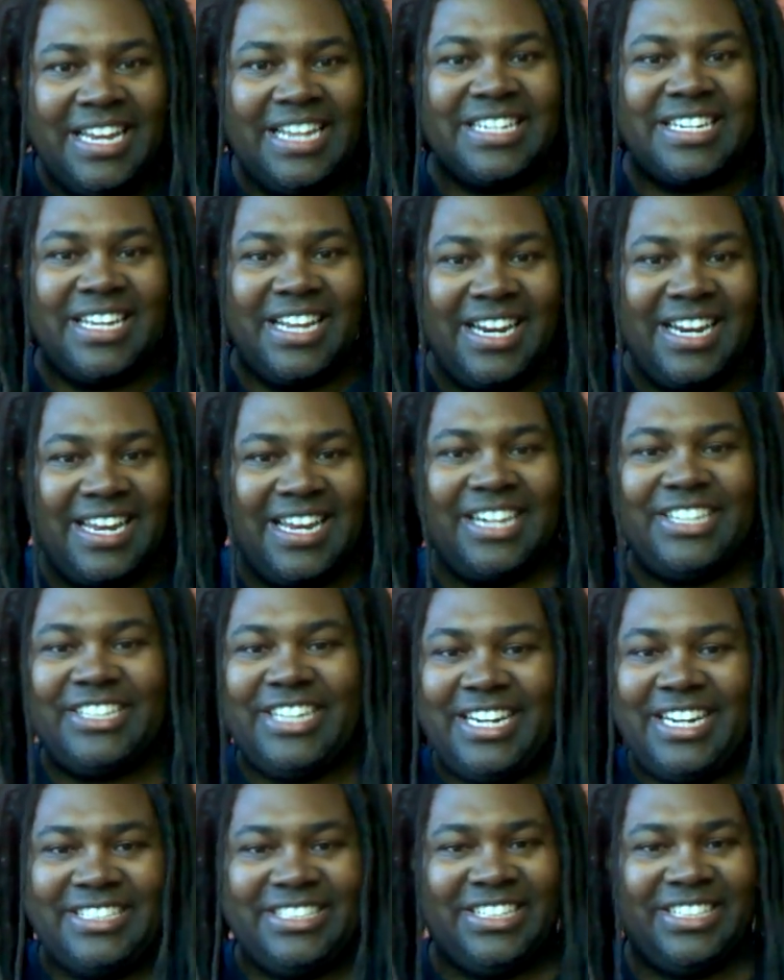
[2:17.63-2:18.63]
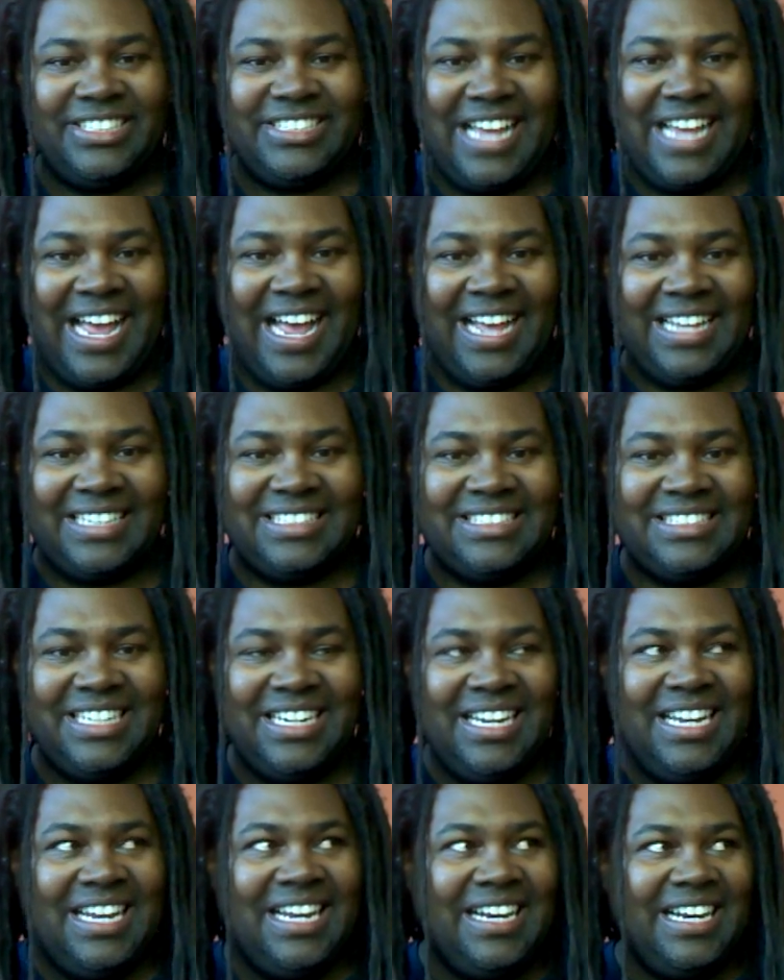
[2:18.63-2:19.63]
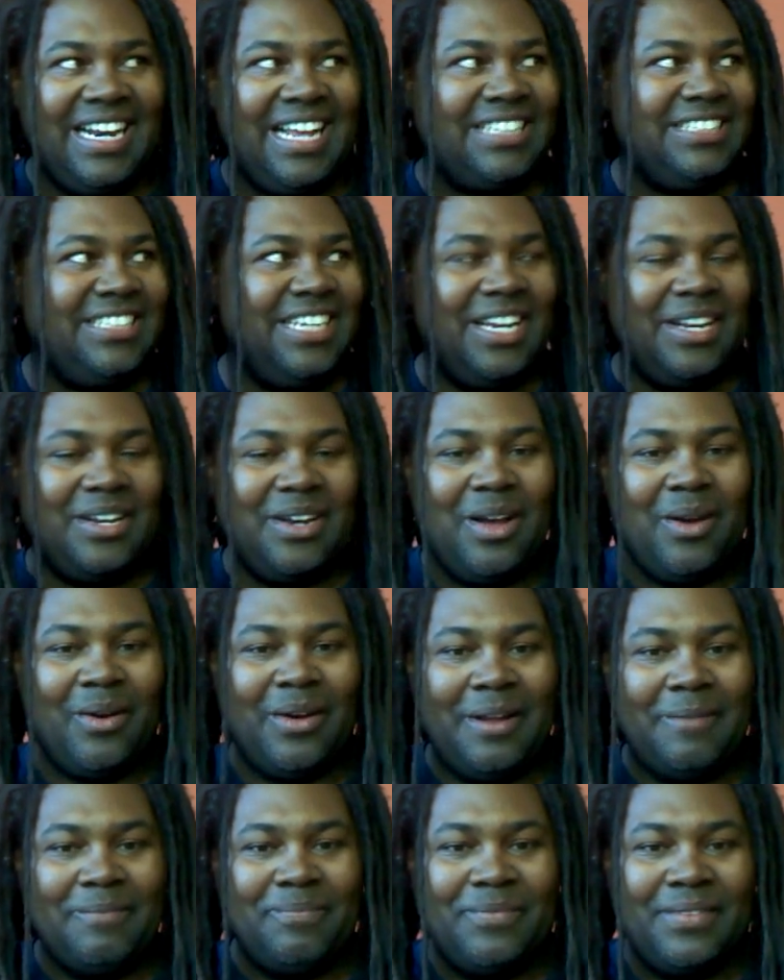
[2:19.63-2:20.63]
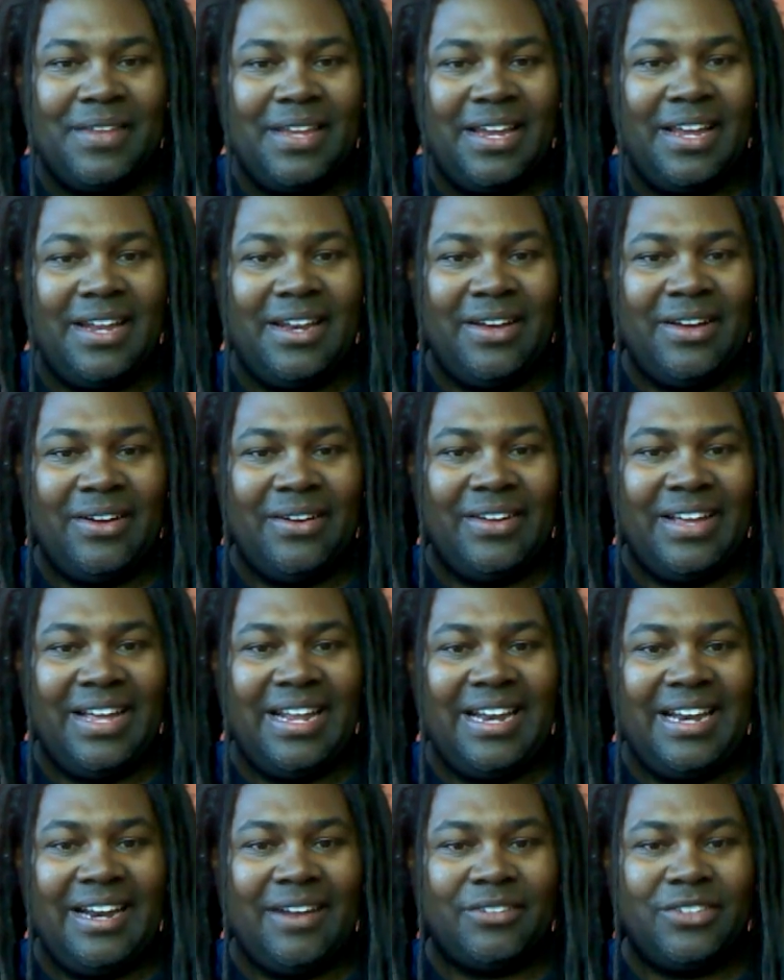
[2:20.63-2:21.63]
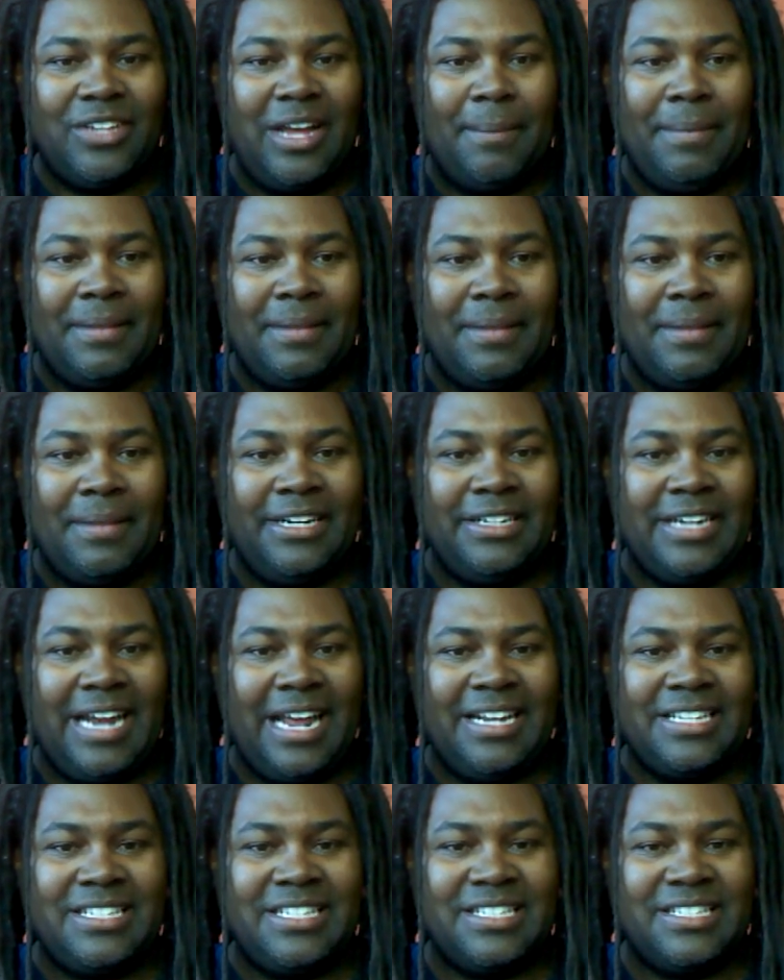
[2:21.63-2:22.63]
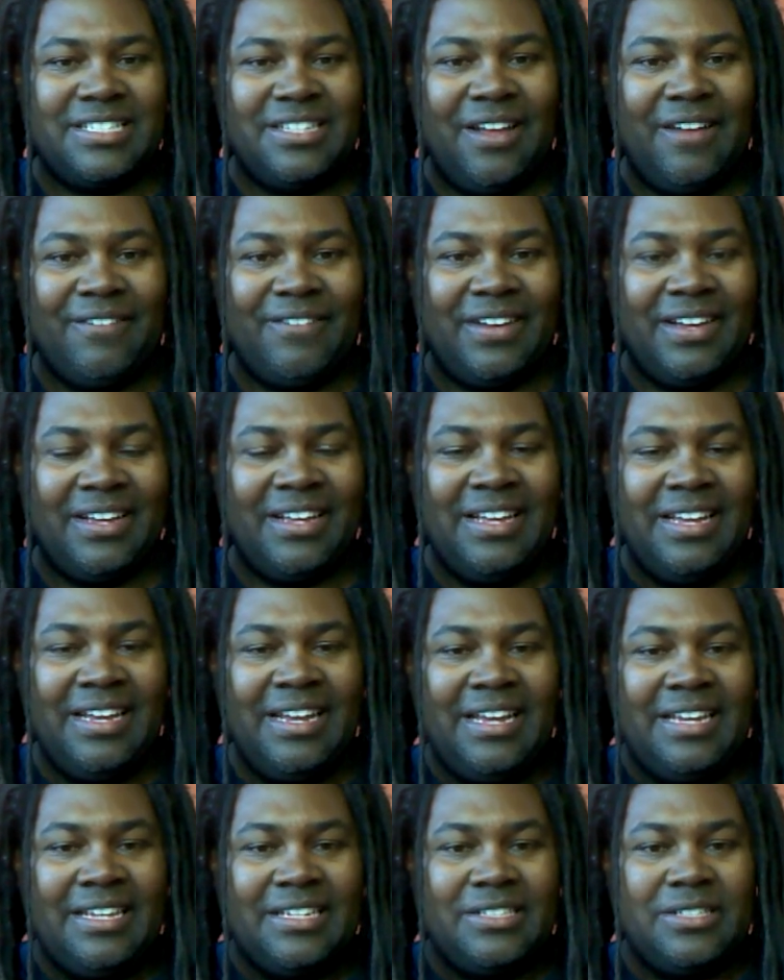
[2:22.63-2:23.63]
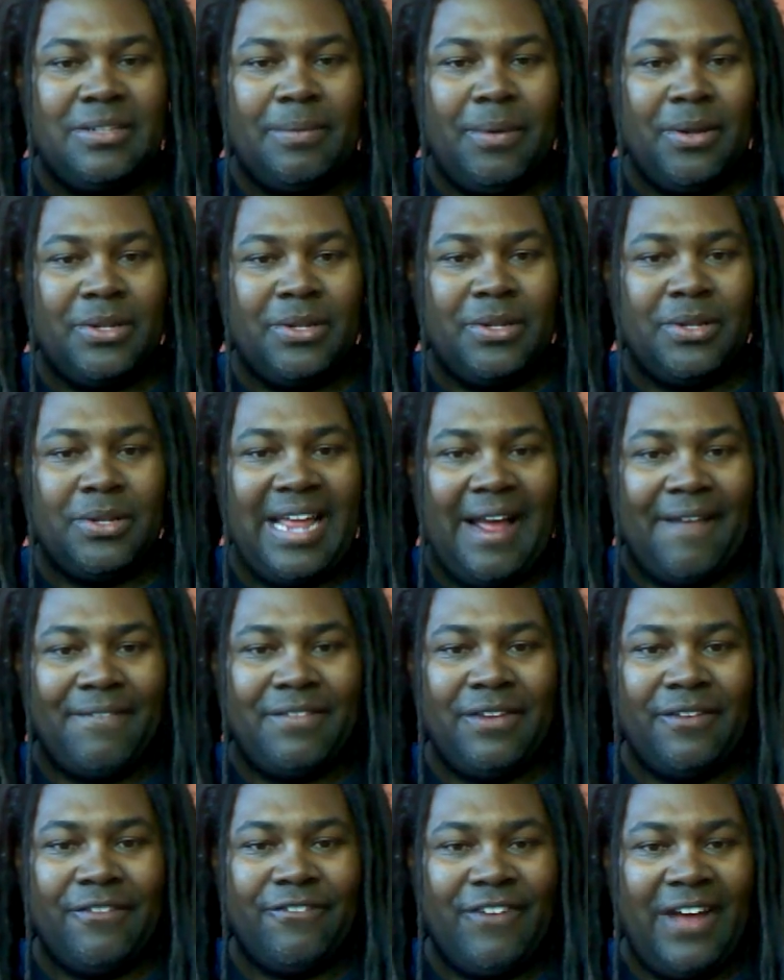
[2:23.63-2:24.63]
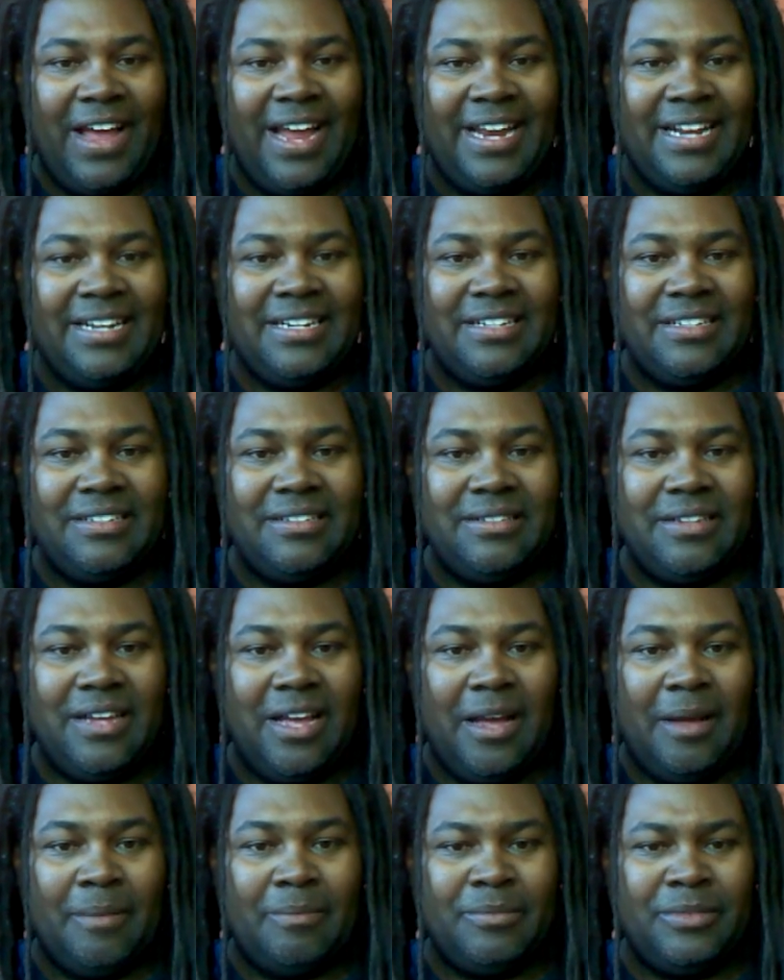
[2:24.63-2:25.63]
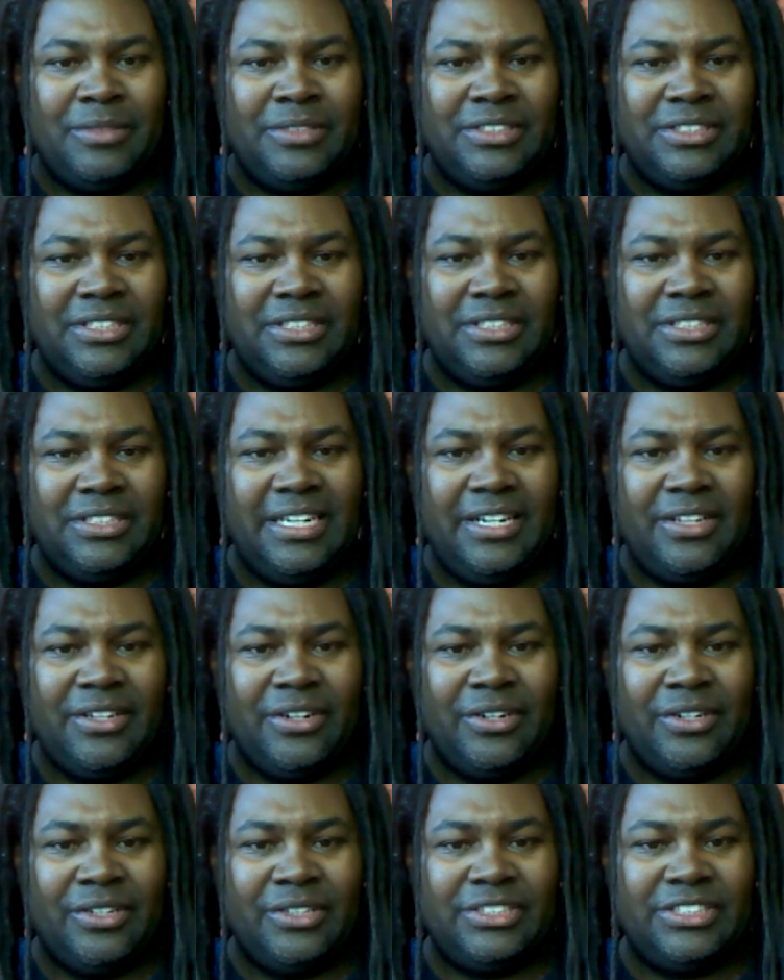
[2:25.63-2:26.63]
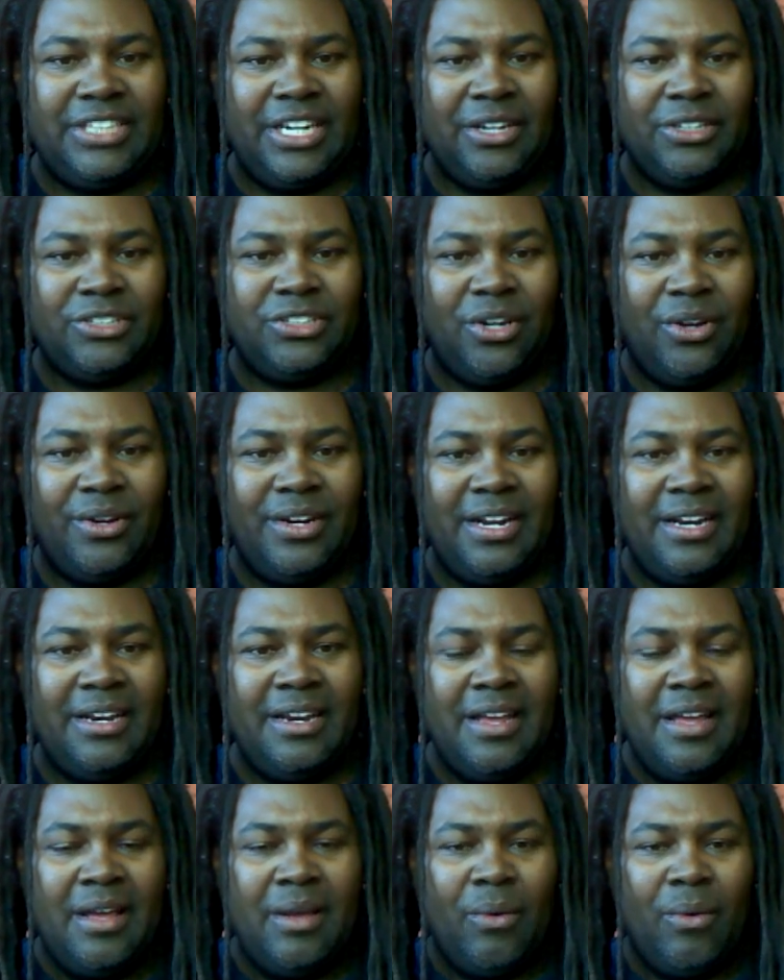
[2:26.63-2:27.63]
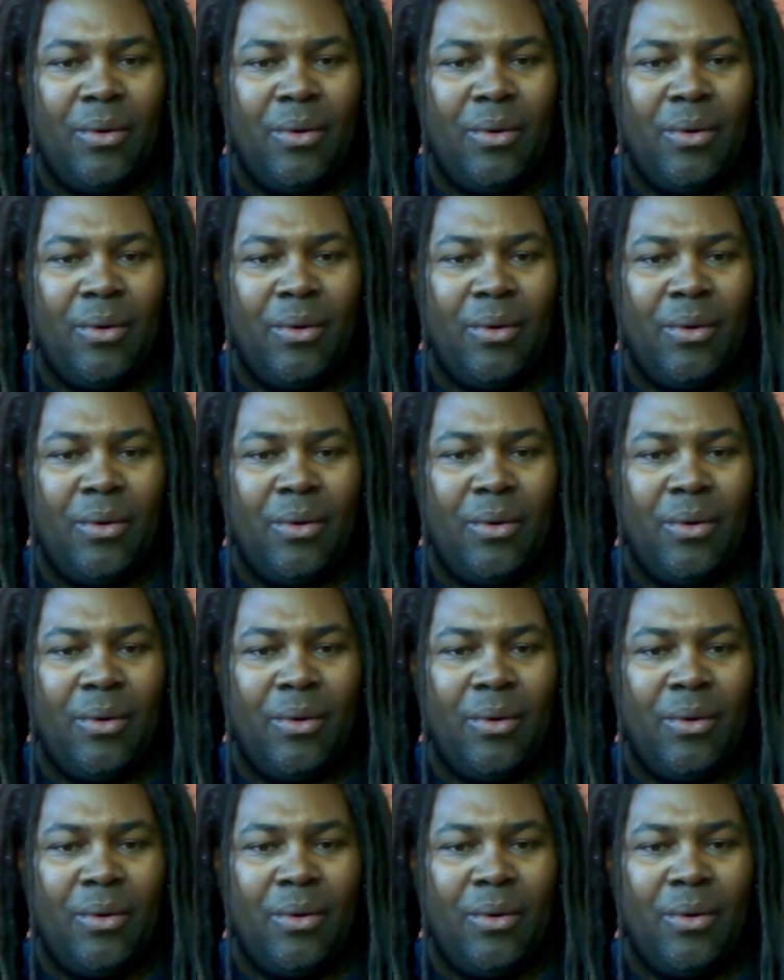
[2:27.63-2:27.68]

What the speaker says: He's going to kick Jake Shields' ass. Next thing you know it, and then on top of that, didn't Anderson Silva supposedly have to fight either Chael Sonnen?